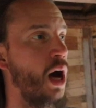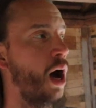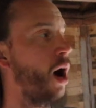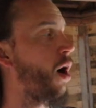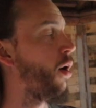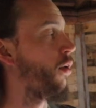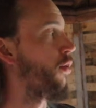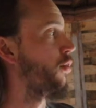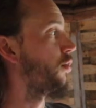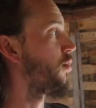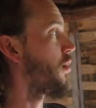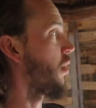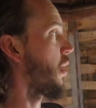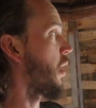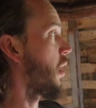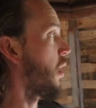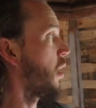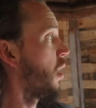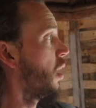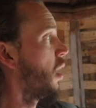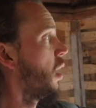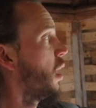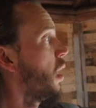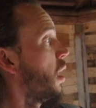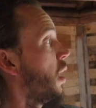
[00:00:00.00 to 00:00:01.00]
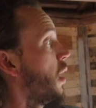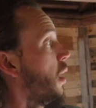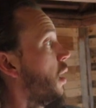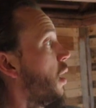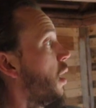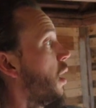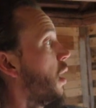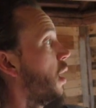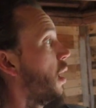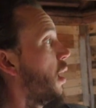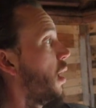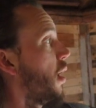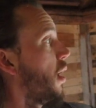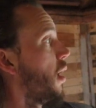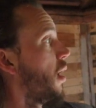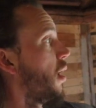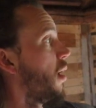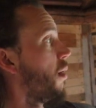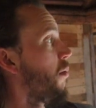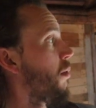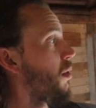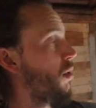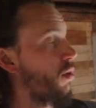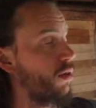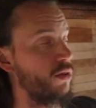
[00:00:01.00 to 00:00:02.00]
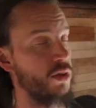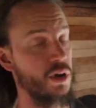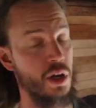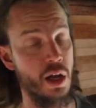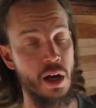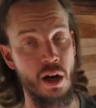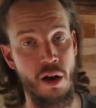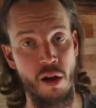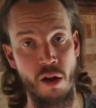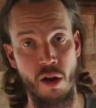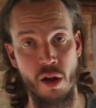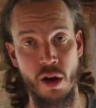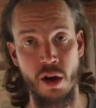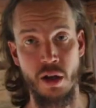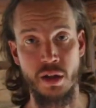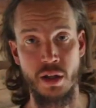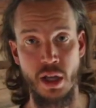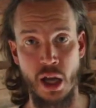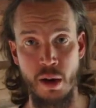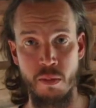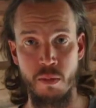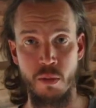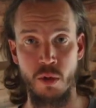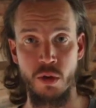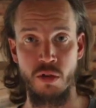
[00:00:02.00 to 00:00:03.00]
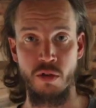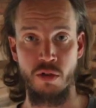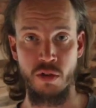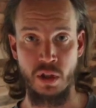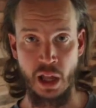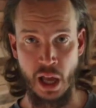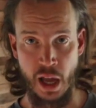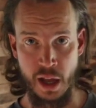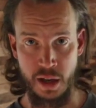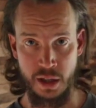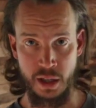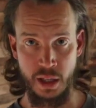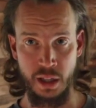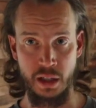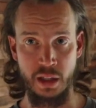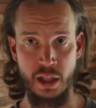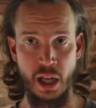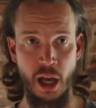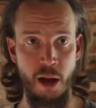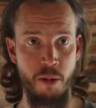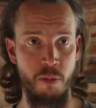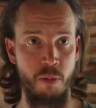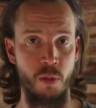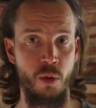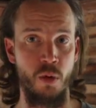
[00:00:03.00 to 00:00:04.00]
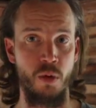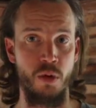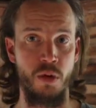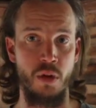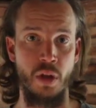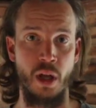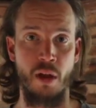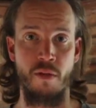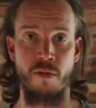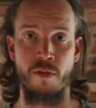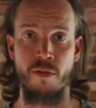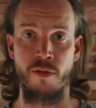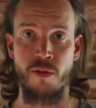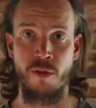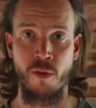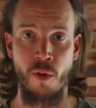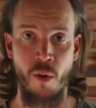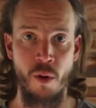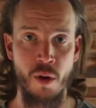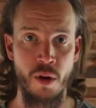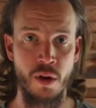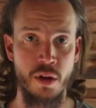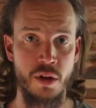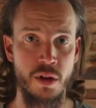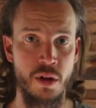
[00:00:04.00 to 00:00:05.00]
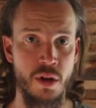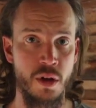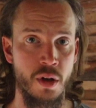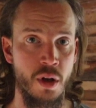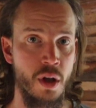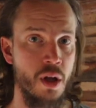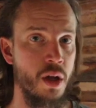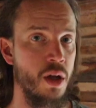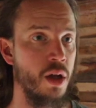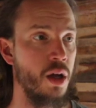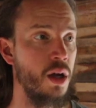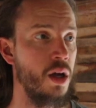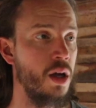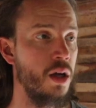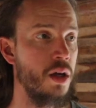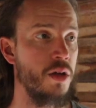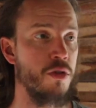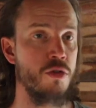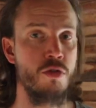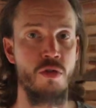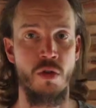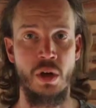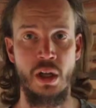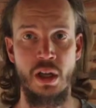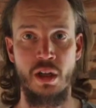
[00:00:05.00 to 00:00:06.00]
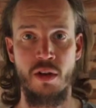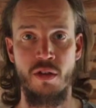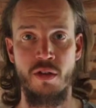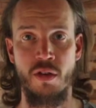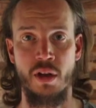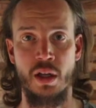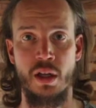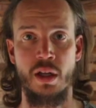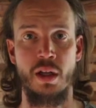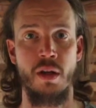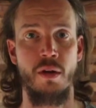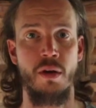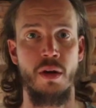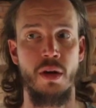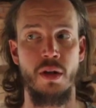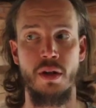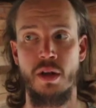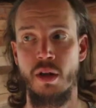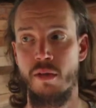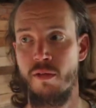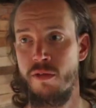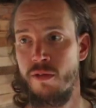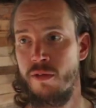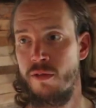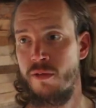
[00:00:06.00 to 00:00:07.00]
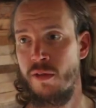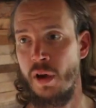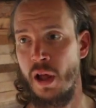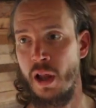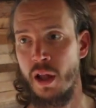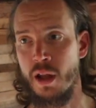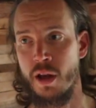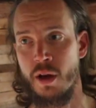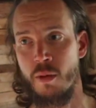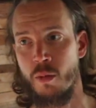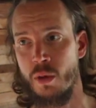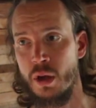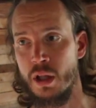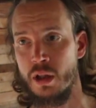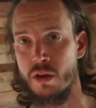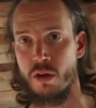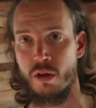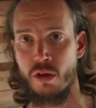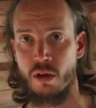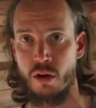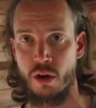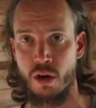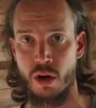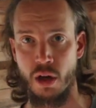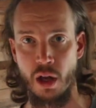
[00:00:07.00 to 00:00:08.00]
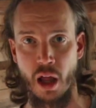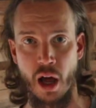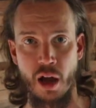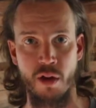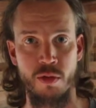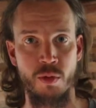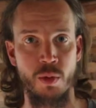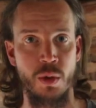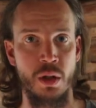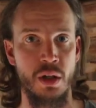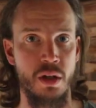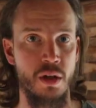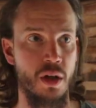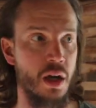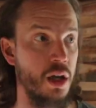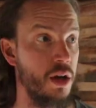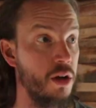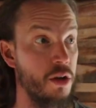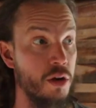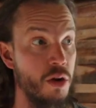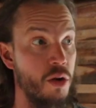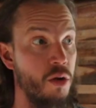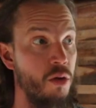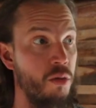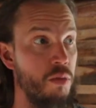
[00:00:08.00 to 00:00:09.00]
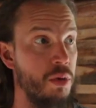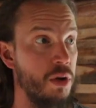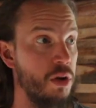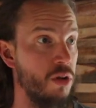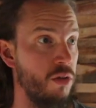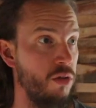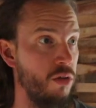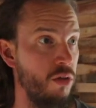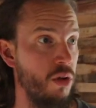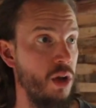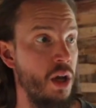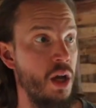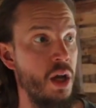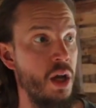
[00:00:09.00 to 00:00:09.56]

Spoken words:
house here because I got a lot of deadwood, standing deadwood, and fallen trees that fell in the winter or last winter, I don't know, because